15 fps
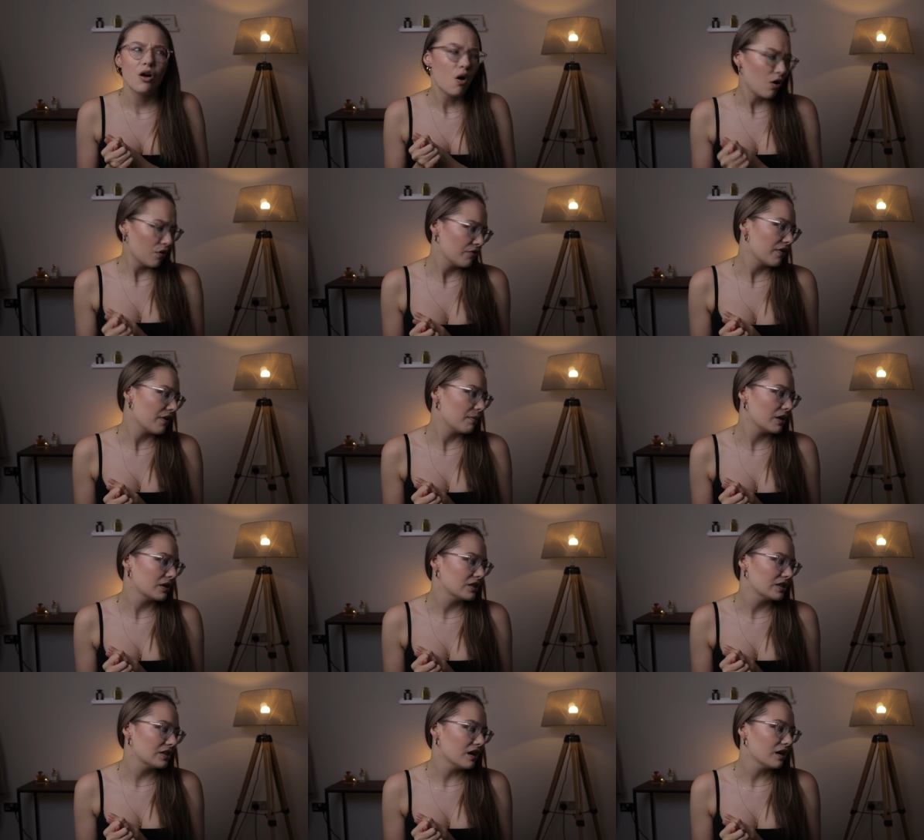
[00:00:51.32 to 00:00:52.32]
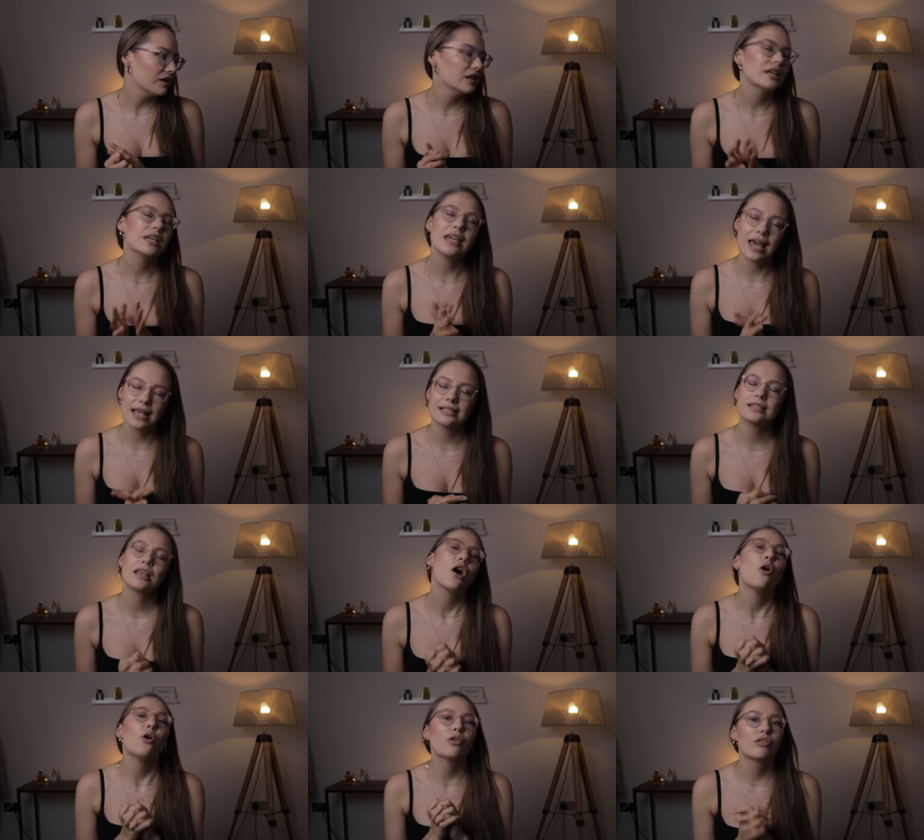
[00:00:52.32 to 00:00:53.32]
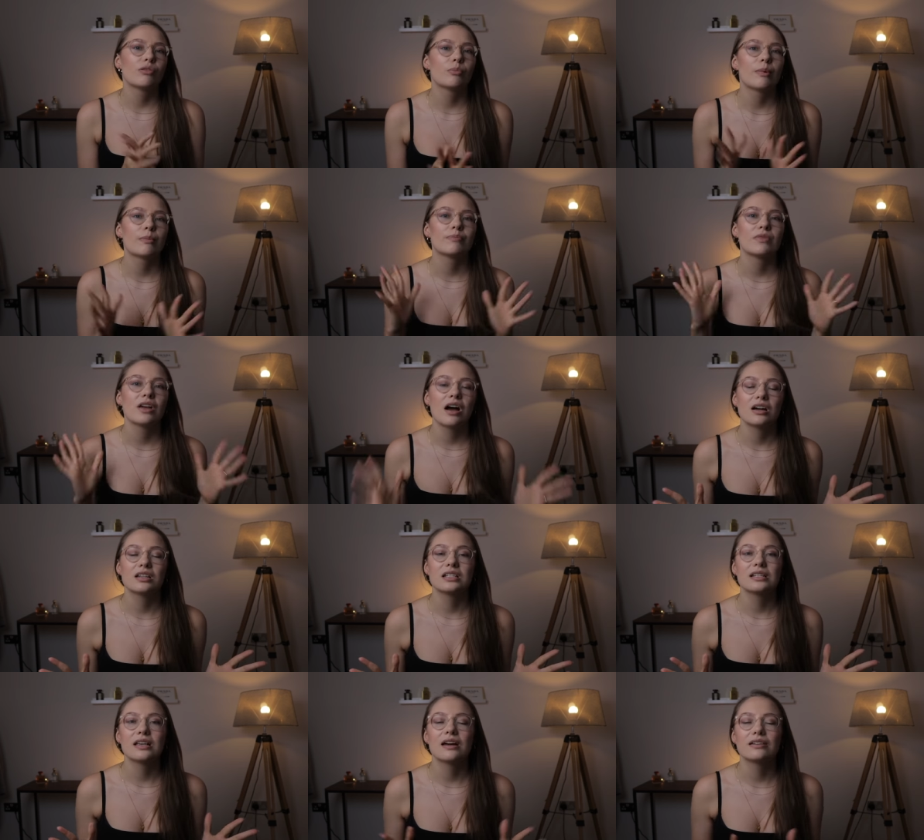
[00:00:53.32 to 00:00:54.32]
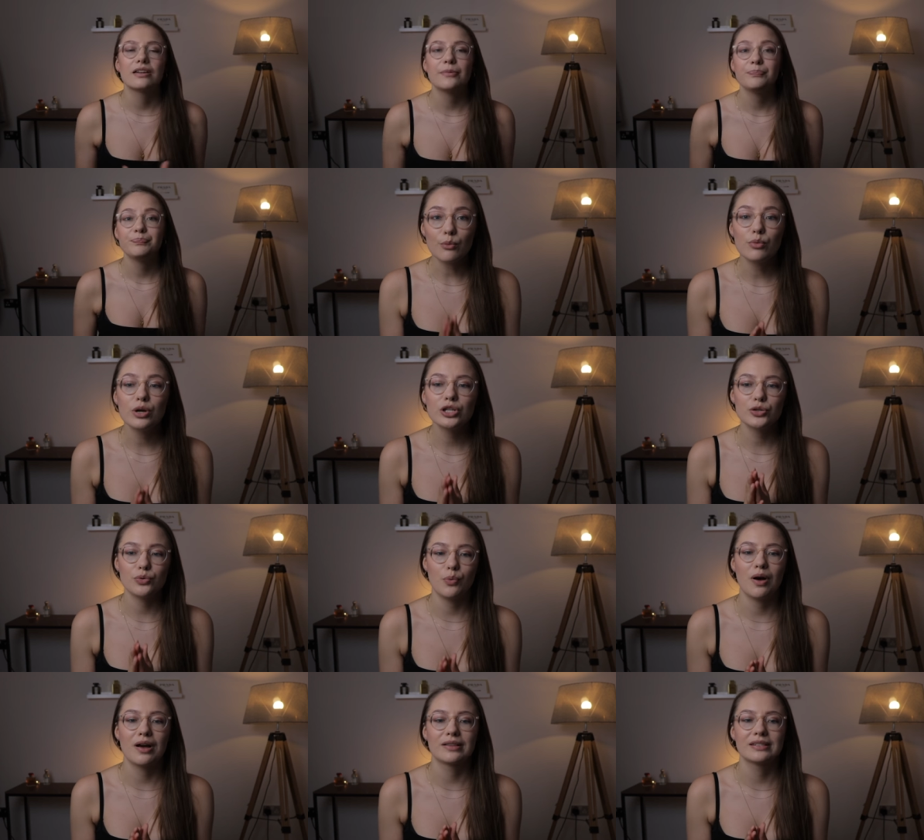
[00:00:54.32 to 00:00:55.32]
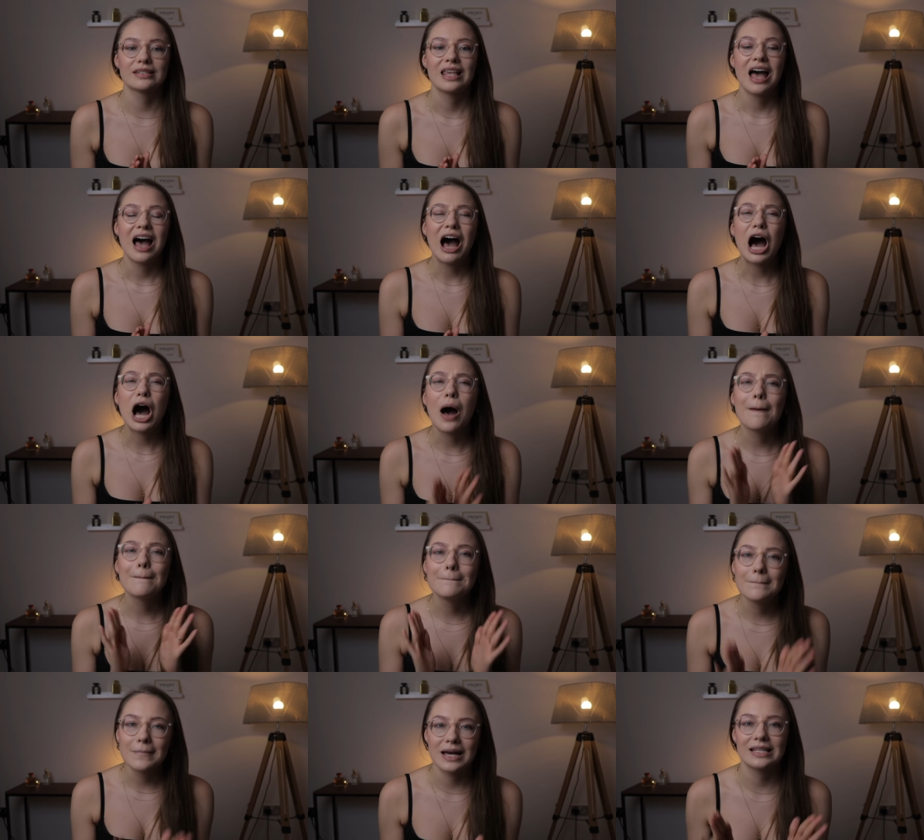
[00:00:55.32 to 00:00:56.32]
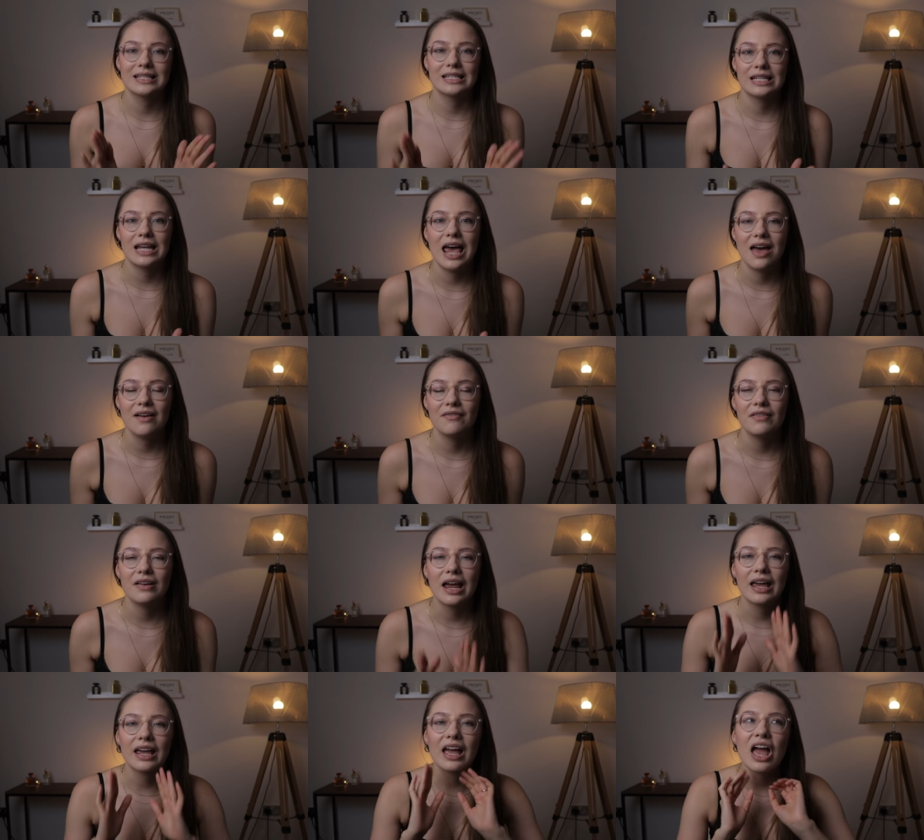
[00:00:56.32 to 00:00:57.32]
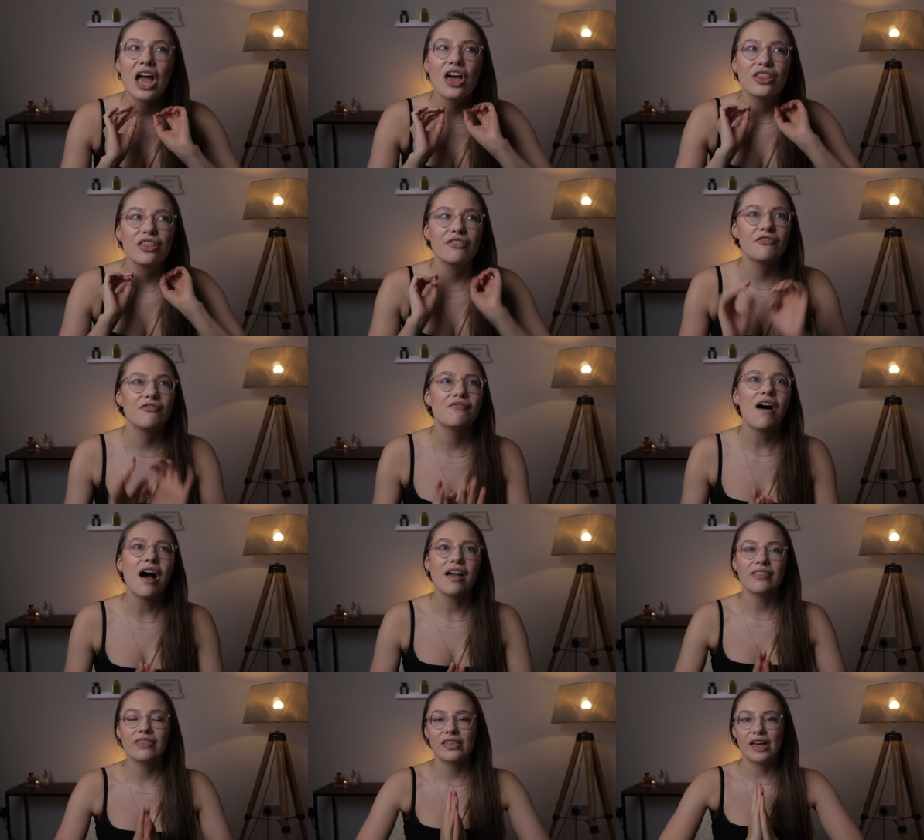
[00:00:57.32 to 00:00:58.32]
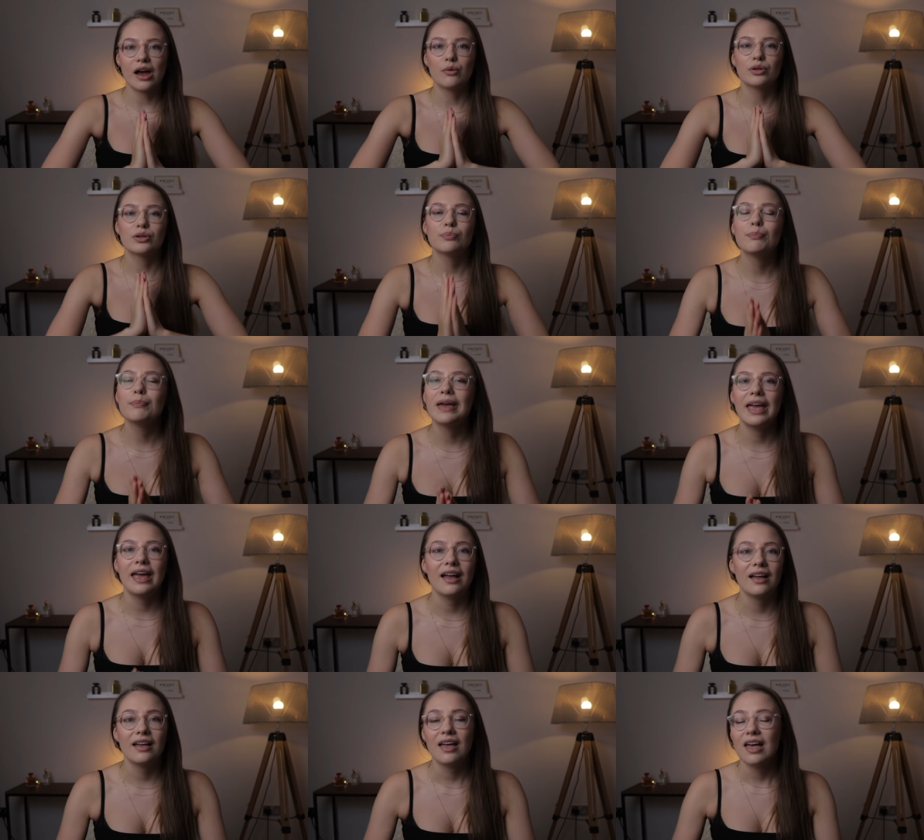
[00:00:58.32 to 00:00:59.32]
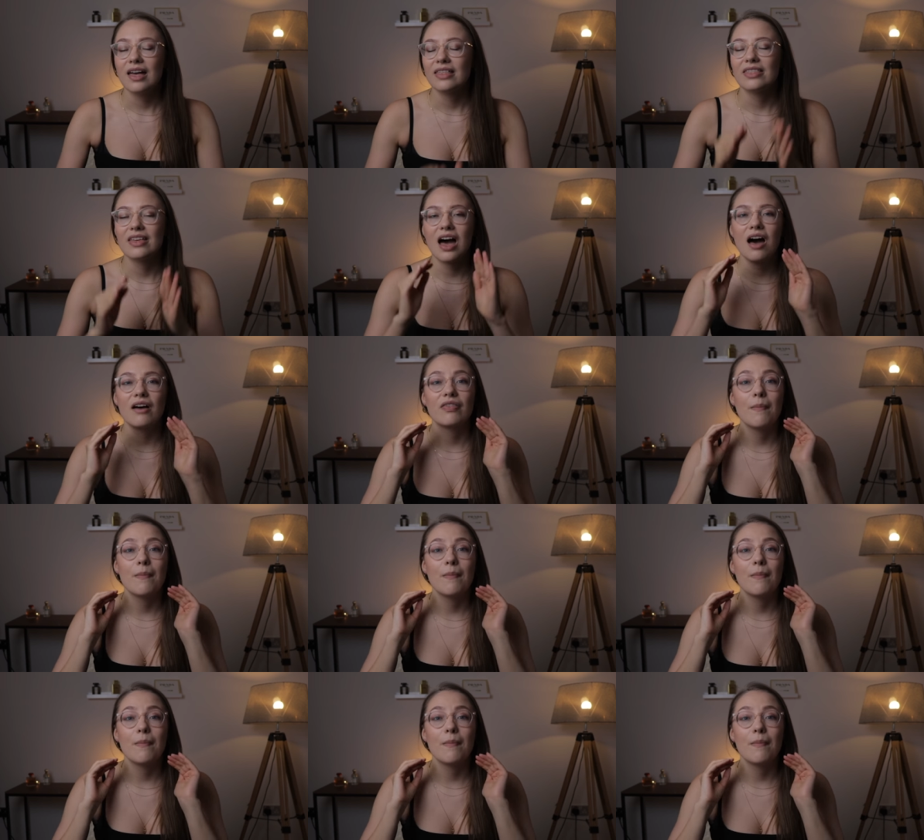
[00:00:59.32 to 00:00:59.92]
all of them are designer yes all of them are designer which ones are must have like the five that i would pick that are